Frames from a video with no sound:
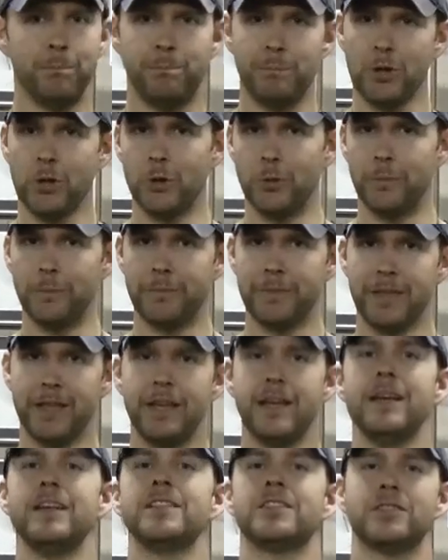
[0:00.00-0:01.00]
boom,
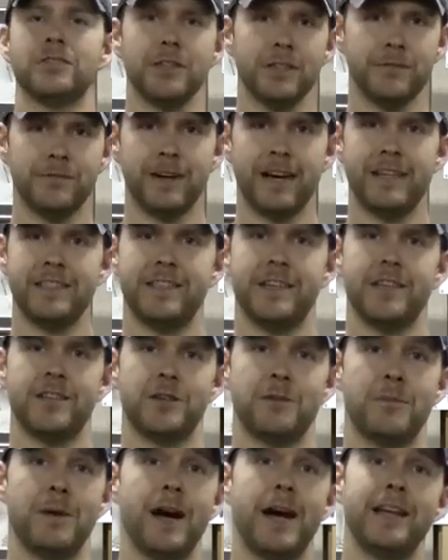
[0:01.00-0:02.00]
solidifies it in
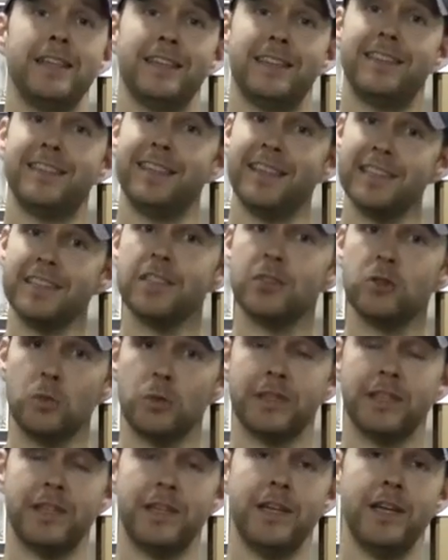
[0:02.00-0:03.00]
their mind, this is
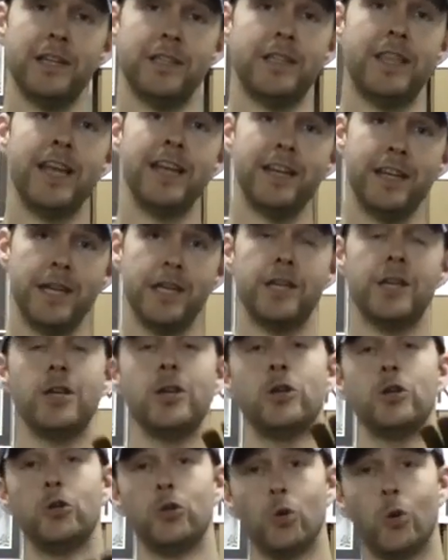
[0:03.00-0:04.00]
what they need. They need
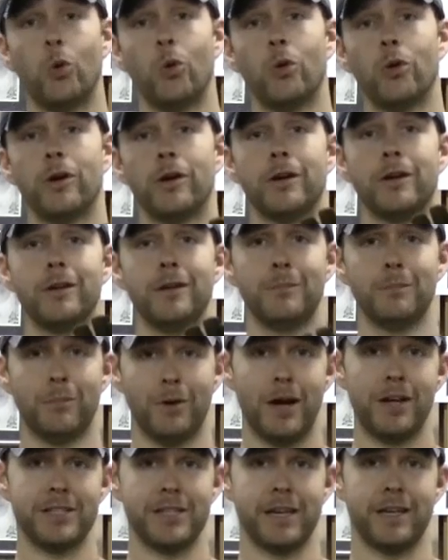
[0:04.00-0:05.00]
your
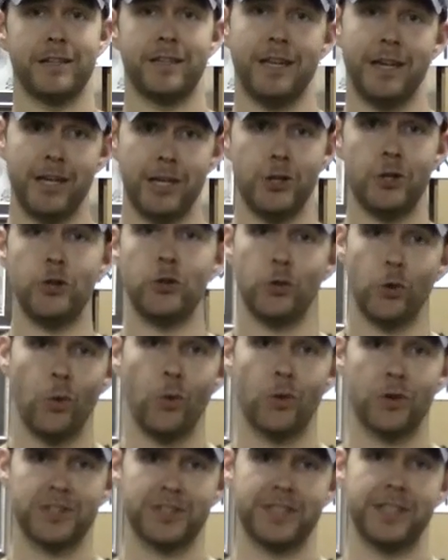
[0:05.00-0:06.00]
project. They need
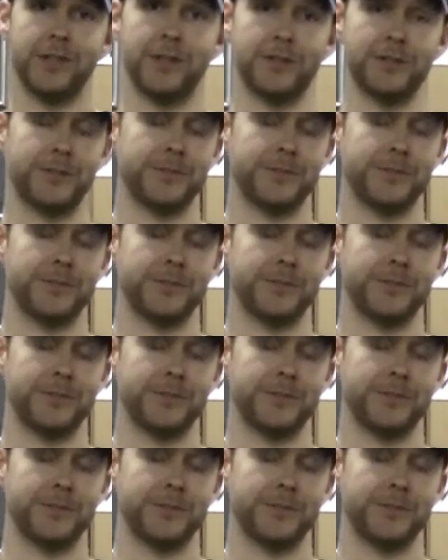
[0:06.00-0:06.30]
your skills.